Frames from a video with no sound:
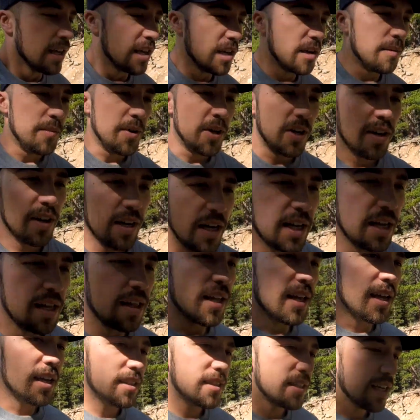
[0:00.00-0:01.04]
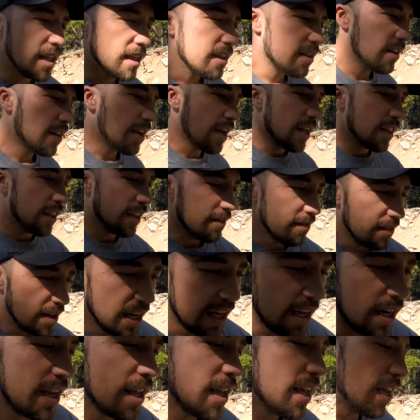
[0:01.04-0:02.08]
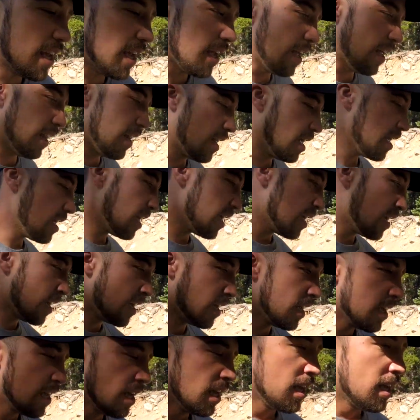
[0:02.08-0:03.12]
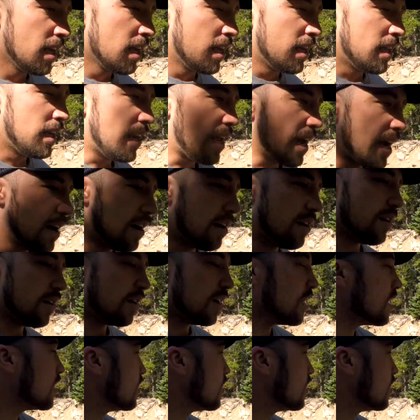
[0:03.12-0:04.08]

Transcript: community that Taylor and I lived in, and now